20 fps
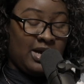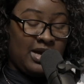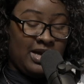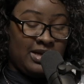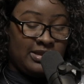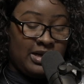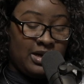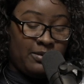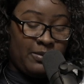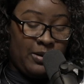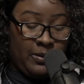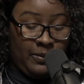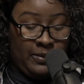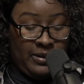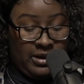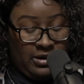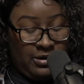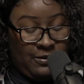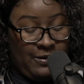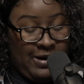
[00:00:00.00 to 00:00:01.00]
I thought about
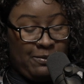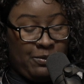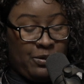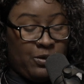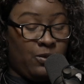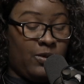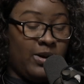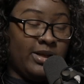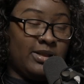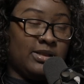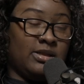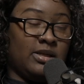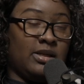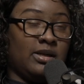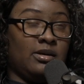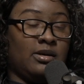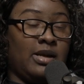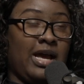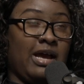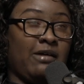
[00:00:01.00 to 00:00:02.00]
being a rapper once
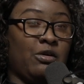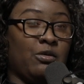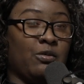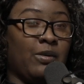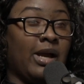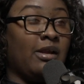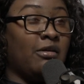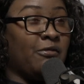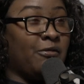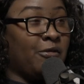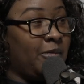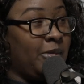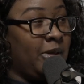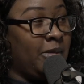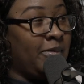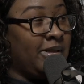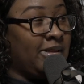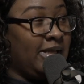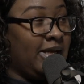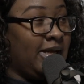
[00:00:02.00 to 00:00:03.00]
and have you writing for me,
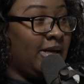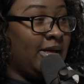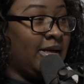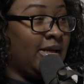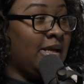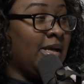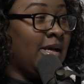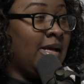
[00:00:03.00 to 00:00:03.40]
but then